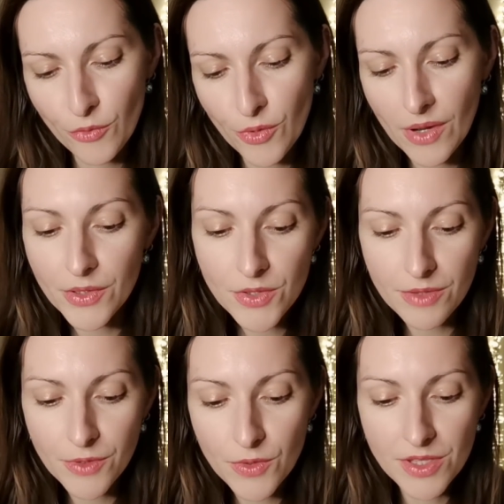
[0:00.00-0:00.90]
For others
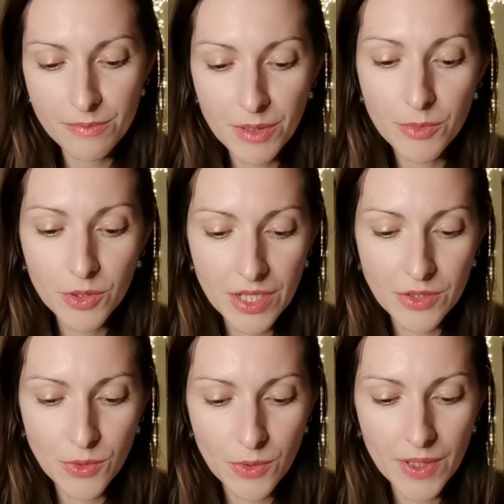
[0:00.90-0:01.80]
of you, it's people
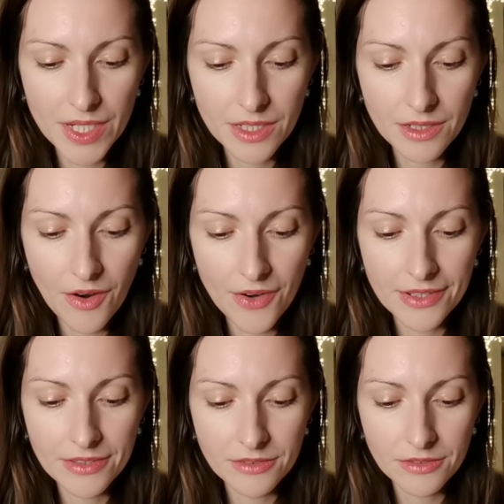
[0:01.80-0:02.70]
that you already are
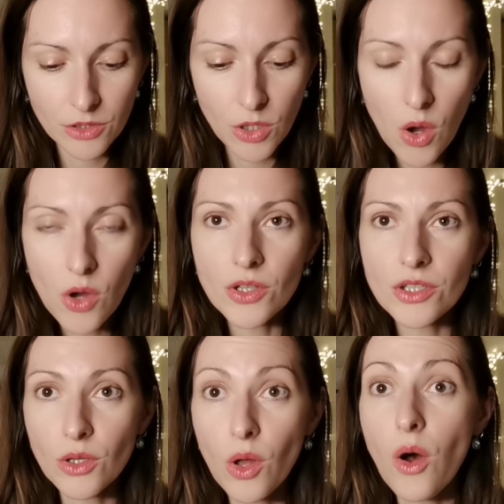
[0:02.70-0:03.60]
in
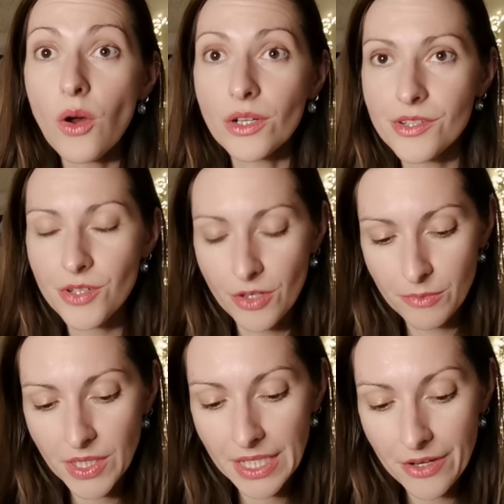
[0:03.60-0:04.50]

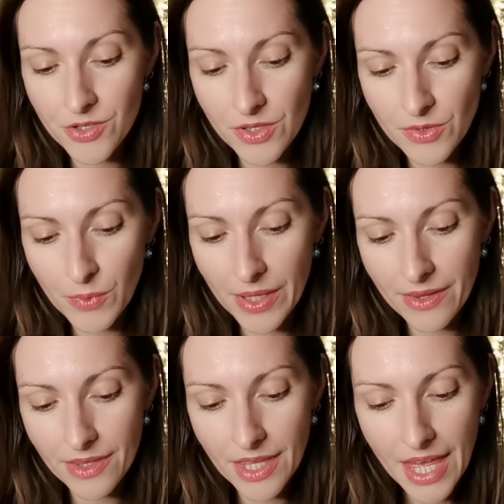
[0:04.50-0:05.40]
long-term connections
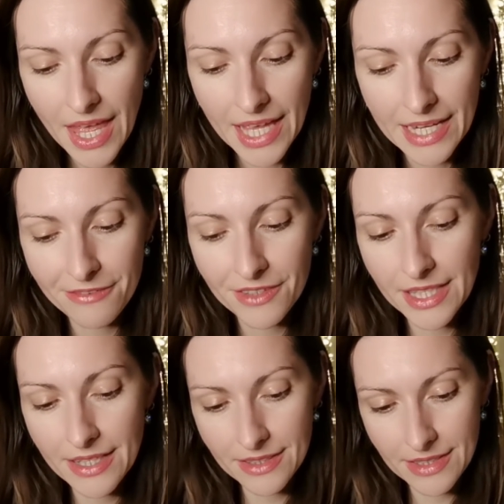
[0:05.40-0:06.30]
with. And I feel
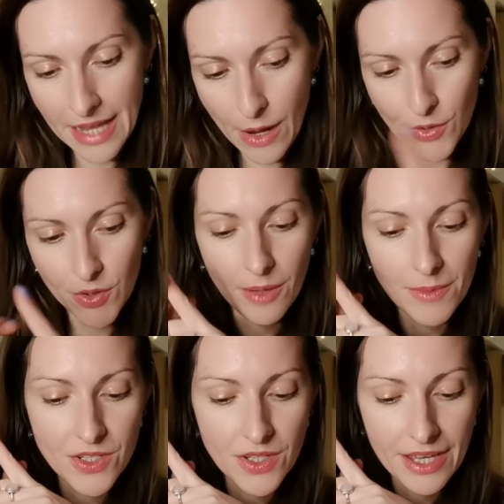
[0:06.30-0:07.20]
that now you're
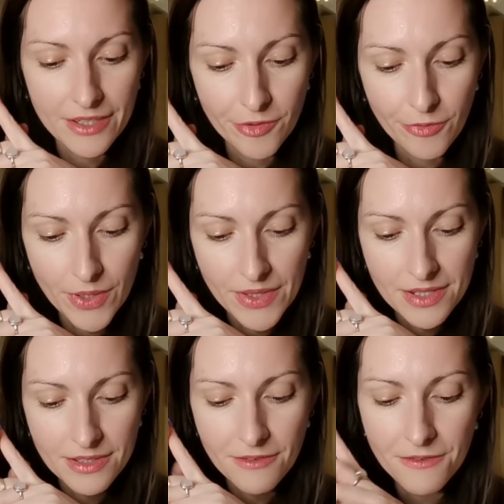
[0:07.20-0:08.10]
coming together for
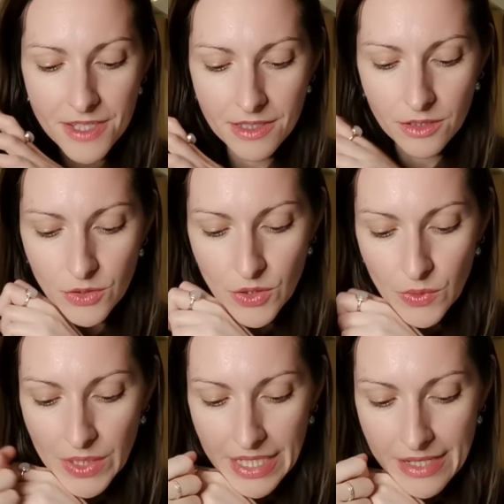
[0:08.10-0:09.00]
this physical
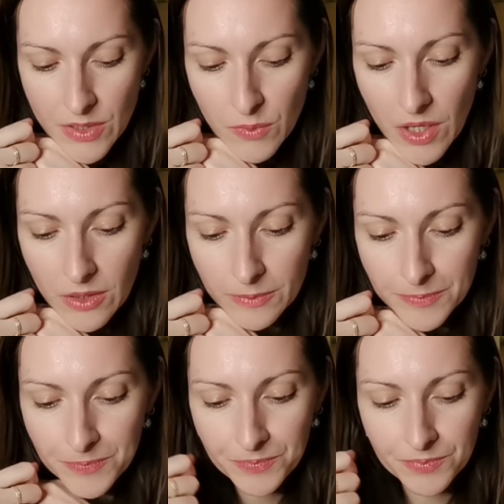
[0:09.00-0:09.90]
union as well.